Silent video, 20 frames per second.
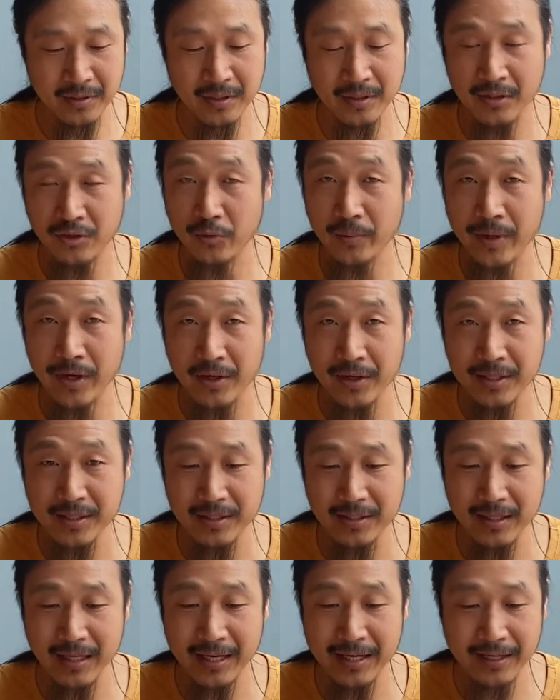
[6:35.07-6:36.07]
to be
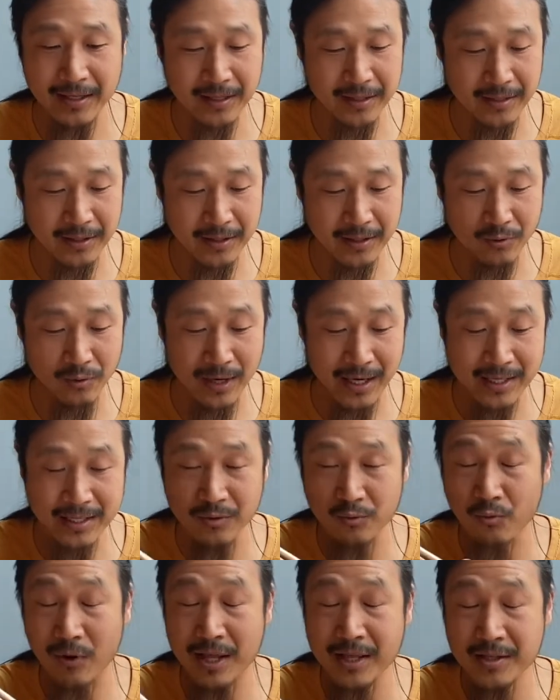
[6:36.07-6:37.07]
honest, like the rice,
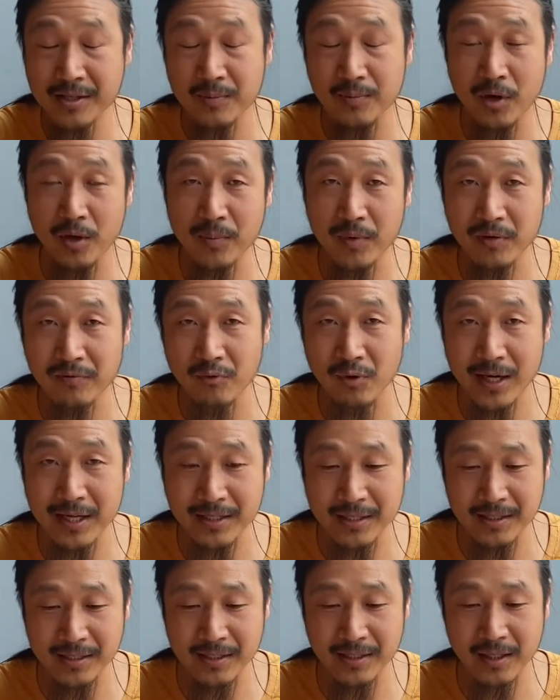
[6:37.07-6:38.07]
one small bowl of rice
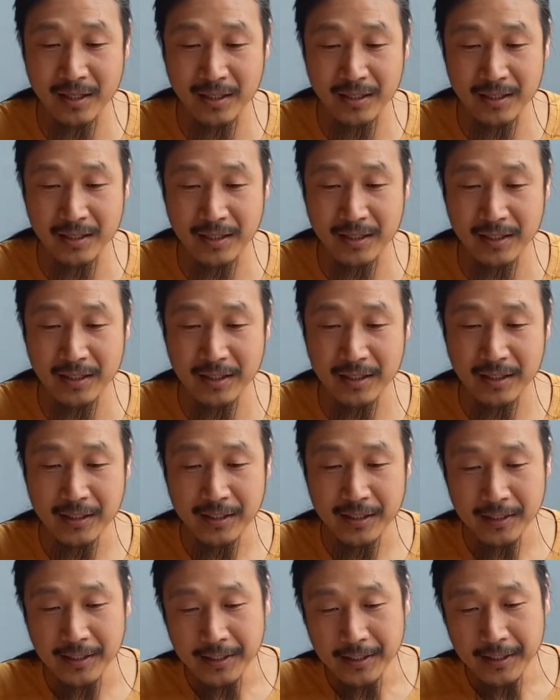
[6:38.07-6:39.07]
is not
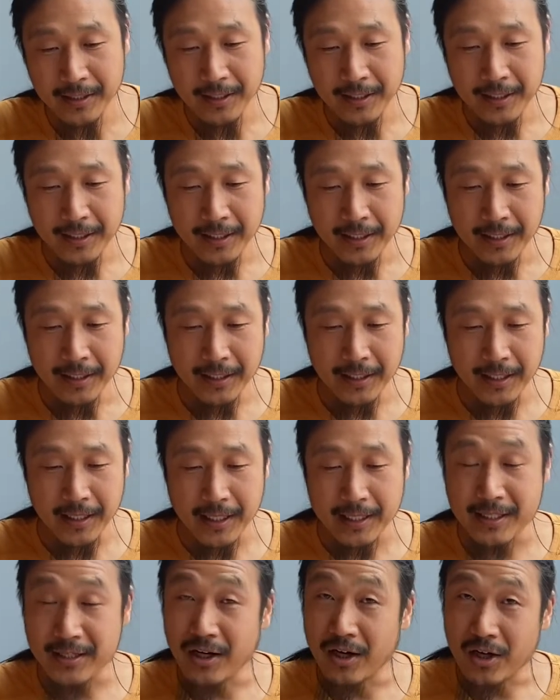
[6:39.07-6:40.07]

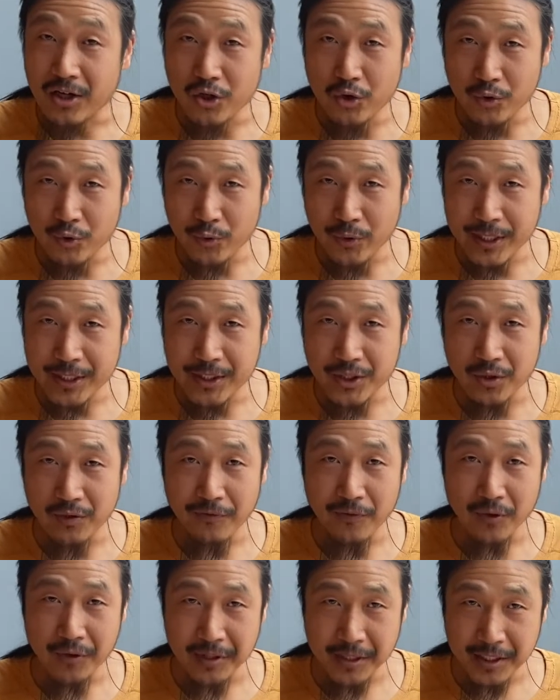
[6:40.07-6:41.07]
it's not good ratio
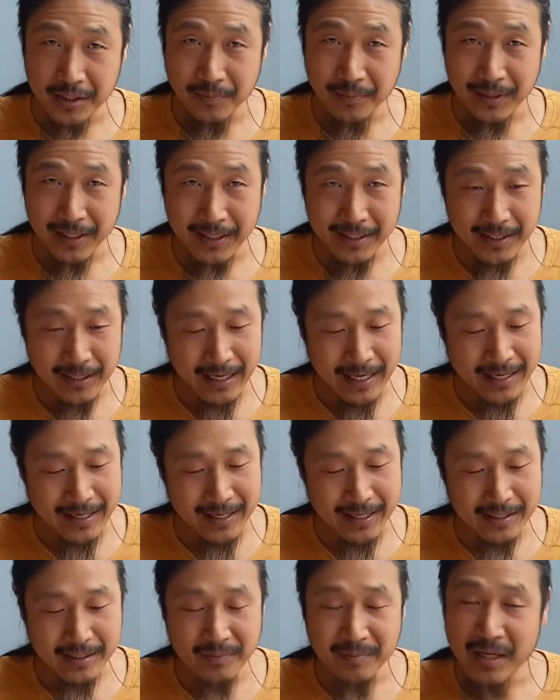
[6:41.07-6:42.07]
for this plate. I
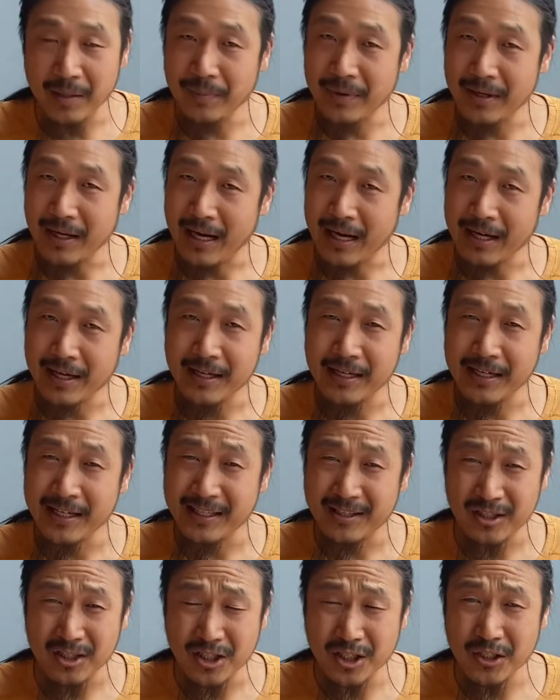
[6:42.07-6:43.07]
guess maybe I can eat
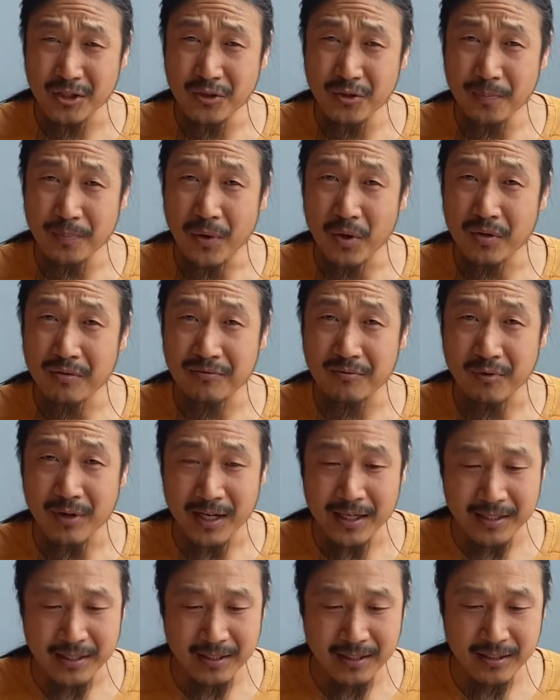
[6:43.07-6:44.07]
two bowls of
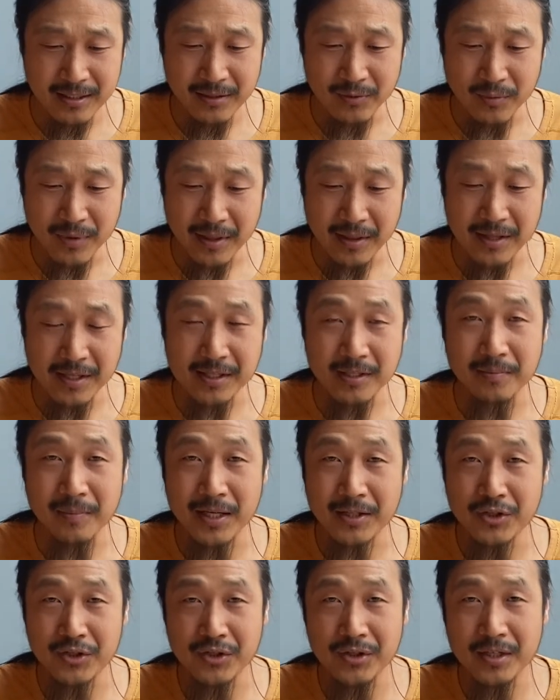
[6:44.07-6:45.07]
rice with this
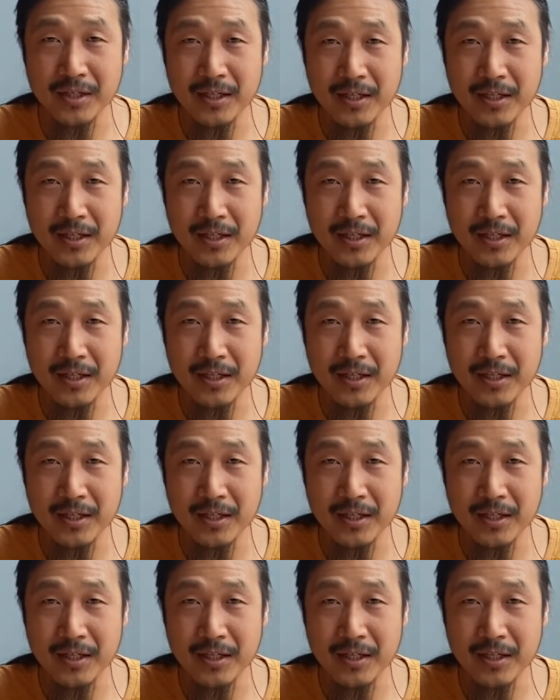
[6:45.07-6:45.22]
much